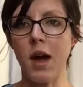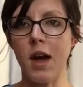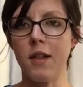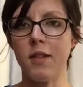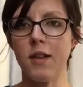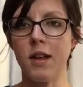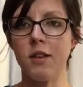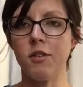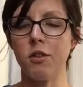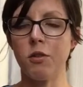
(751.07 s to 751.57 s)

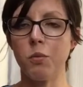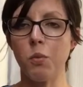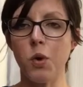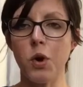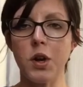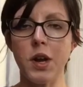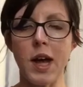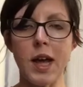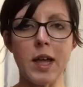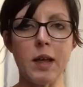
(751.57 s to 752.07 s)
and they just
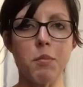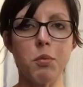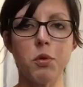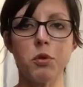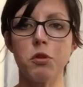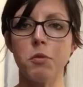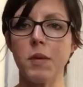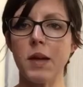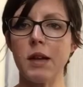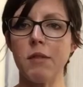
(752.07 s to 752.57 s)
weren't able
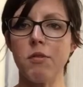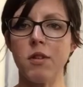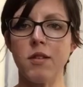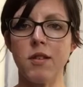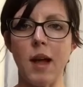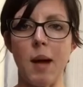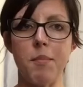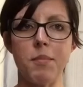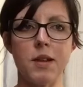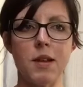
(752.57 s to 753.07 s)
to be
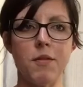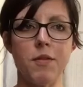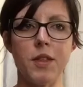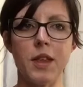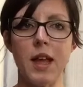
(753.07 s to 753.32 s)
receptive.